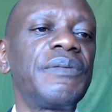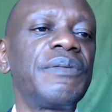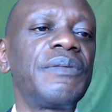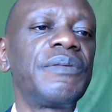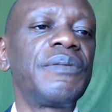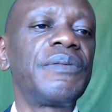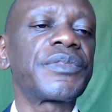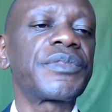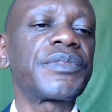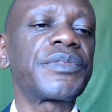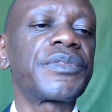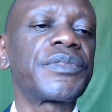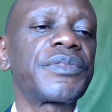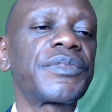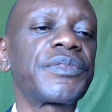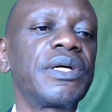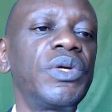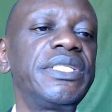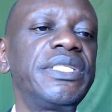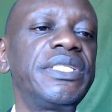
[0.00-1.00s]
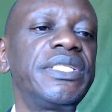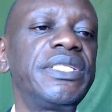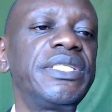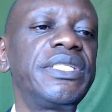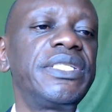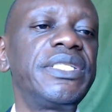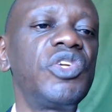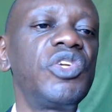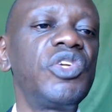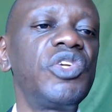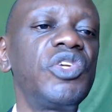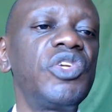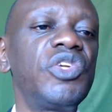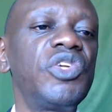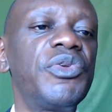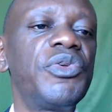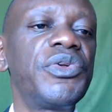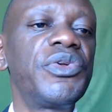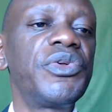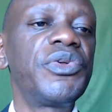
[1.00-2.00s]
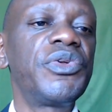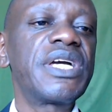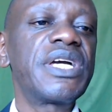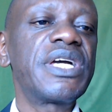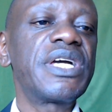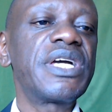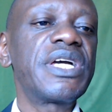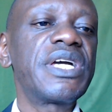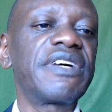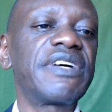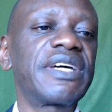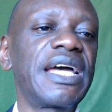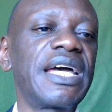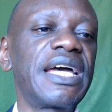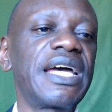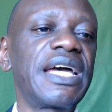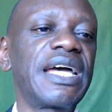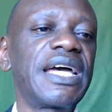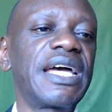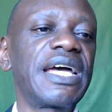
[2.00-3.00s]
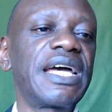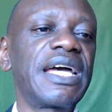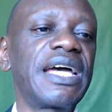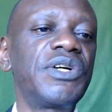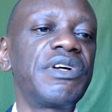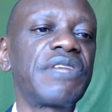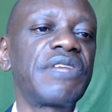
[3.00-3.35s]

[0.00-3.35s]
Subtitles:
quality, we'll be looking at the variety of your fruits and vegetables,